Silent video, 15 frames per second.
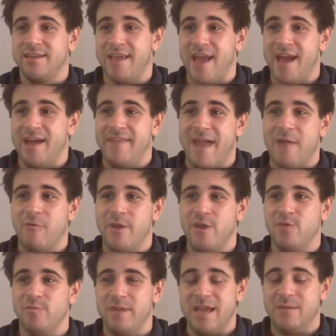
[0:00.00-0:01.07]
Yeah, and that way
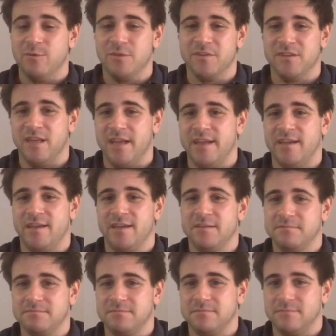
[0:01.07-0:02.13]
you'd be able to
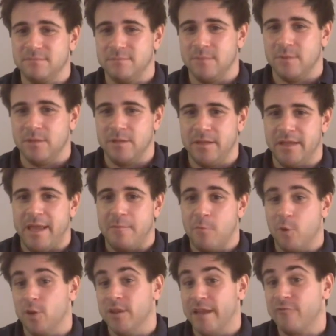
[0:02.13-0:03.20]
get
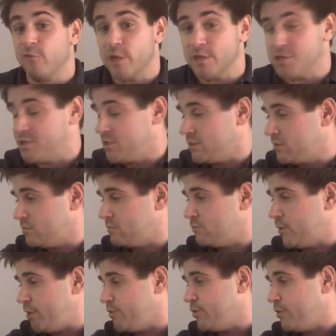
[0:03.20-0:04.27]
more leverage
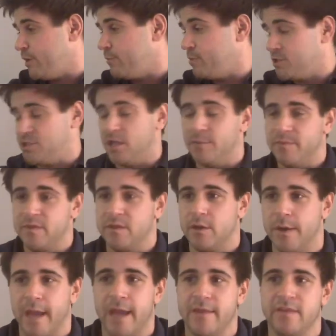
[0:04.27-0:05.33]
when you're doing push-ups.
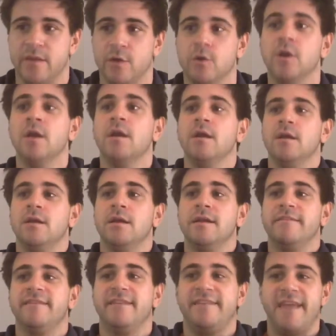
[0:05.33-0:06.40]
Okay, so
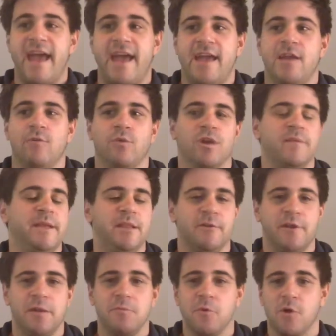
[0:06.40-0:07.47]
today we're going to be
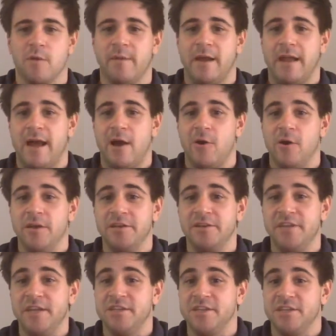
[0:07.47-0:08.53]
learning more about how a
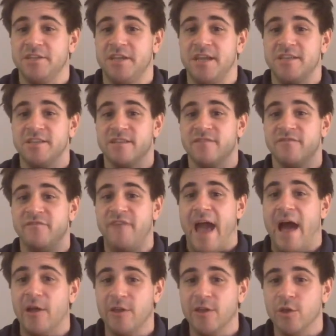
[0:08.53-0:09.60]
digit changes
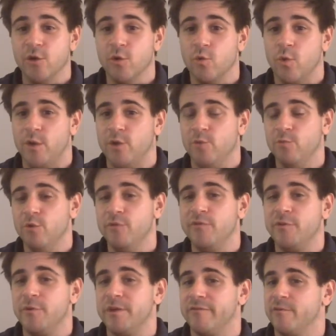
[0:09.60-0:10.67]
value when you move
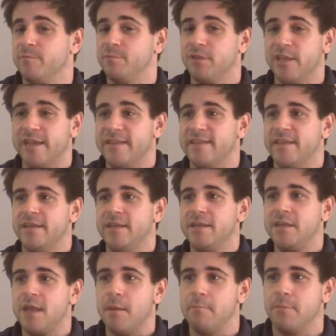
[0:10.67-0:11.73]
to a different place in a
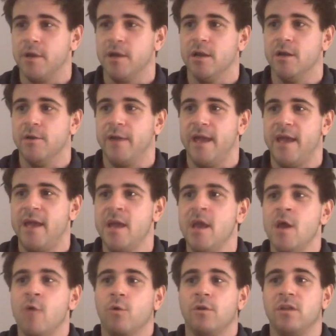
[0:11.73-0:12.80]
number. Okay,
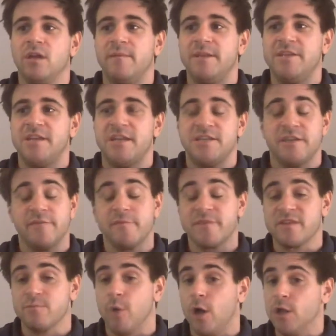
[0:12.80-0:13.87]
we're only going to be changing from
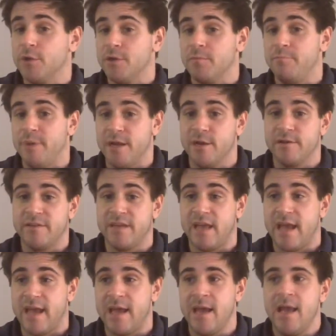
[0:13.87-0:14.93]
smaller to bigger
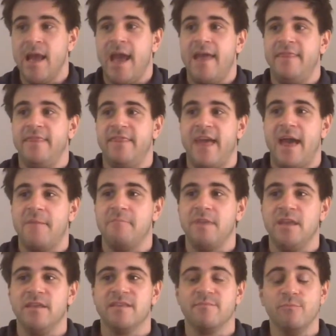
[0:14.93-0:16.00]
today, and that
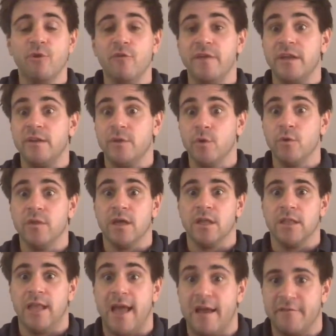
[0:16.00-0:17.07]
means moving to the
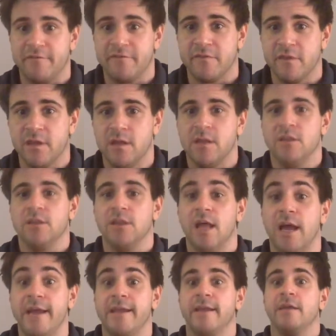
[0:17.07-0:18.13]
left,
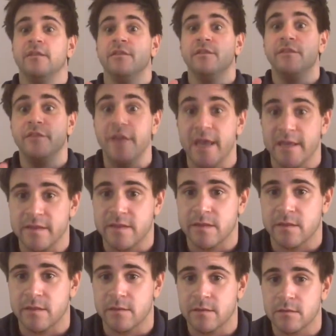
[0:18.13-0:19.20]
like this.